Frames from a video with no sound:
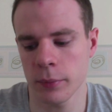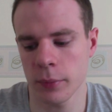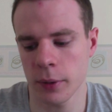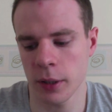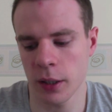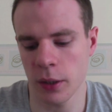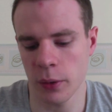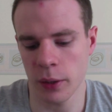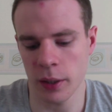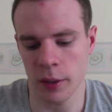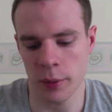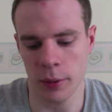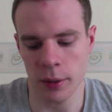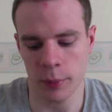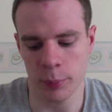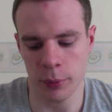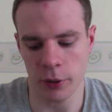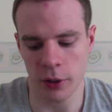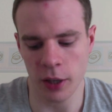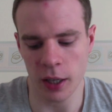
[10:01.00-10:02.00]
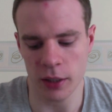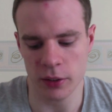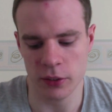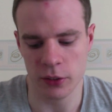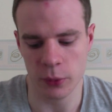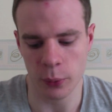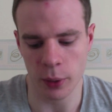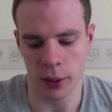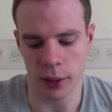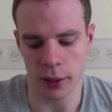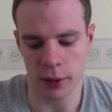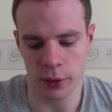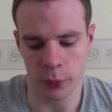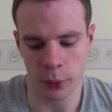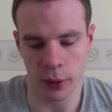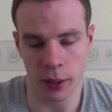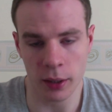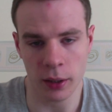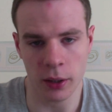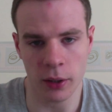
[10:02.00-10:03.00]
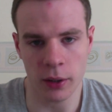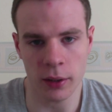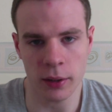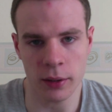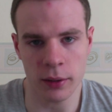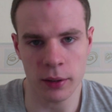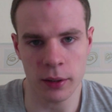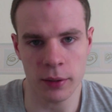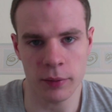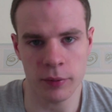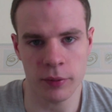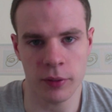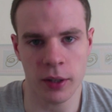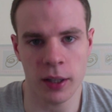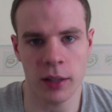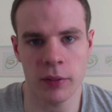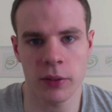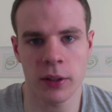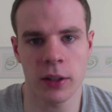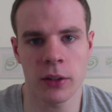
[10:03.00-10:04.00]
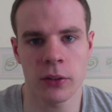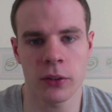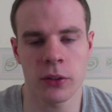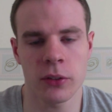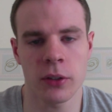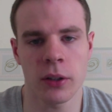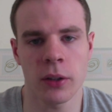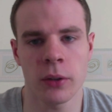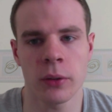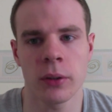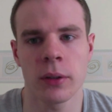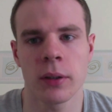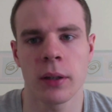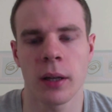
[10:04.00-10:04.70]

it progressed quite a lot in 5 years or so.